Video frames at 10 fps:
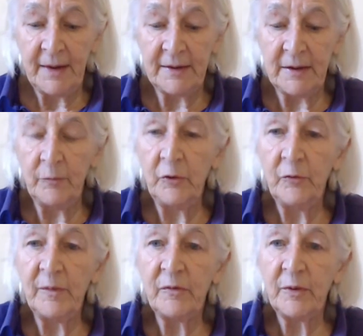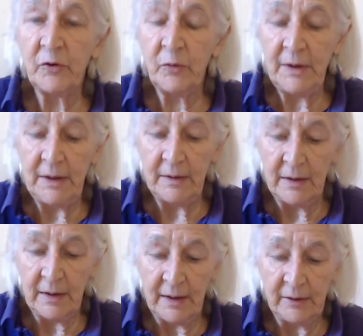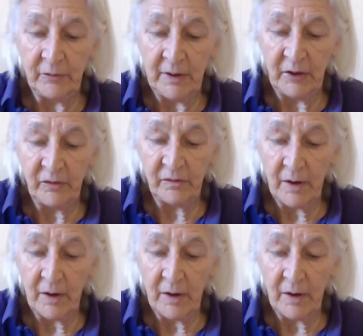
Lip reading: at the movements between the line creation.